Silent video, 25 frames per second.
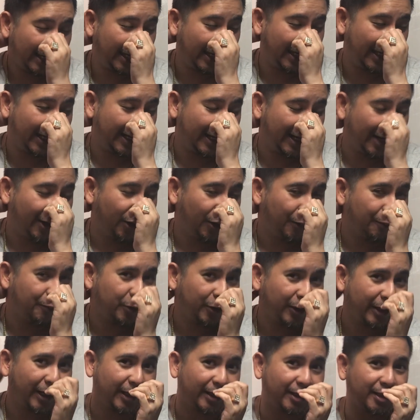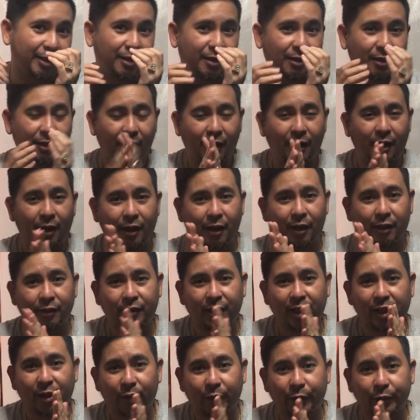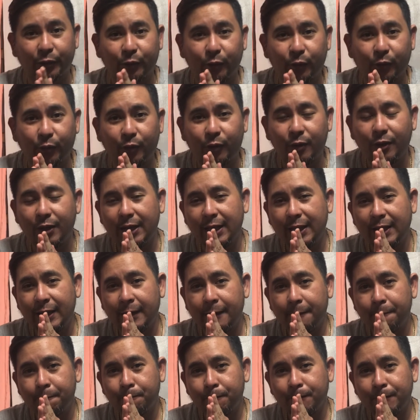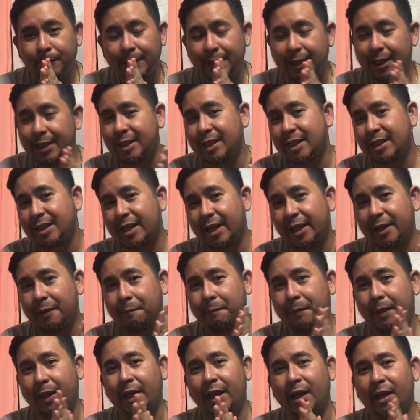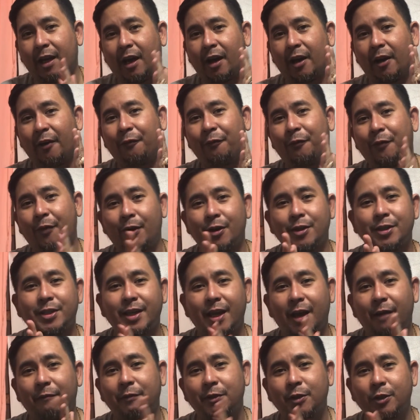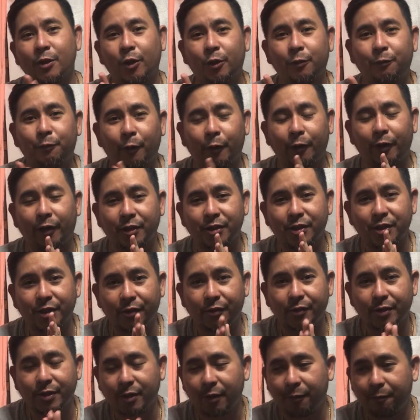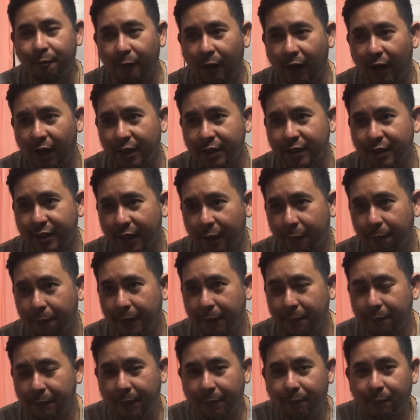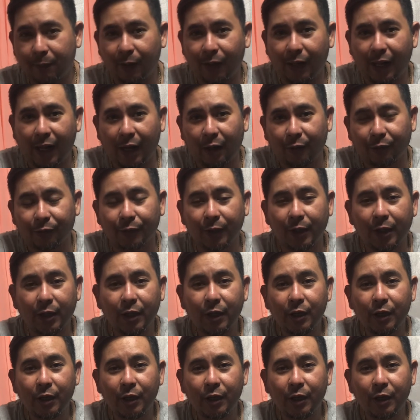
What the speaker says: And I hope you get a thing or two. This is going to be our first episode for our series of vlogs helping people out.